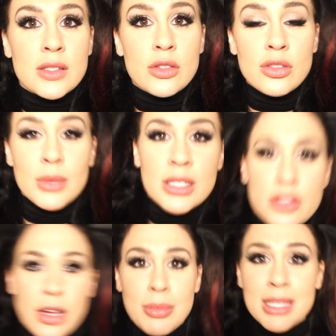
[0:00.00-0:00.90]
Social media is
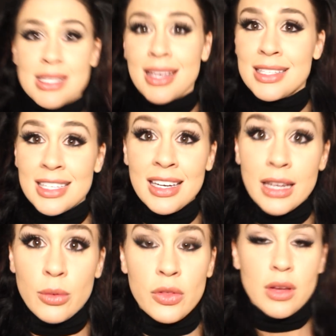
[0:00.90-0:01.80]
great because I get to
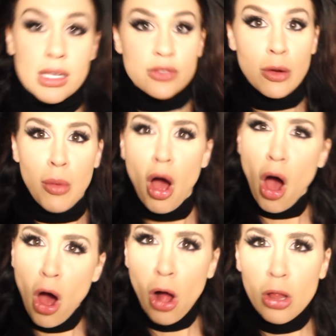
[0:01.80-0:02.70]
connect with you guys from
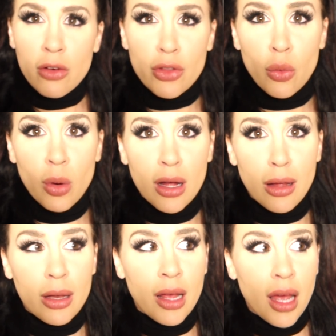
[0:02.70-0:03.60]
all over the
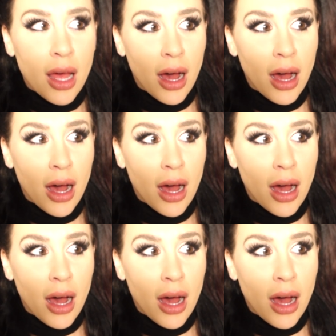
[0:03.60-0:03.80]
world.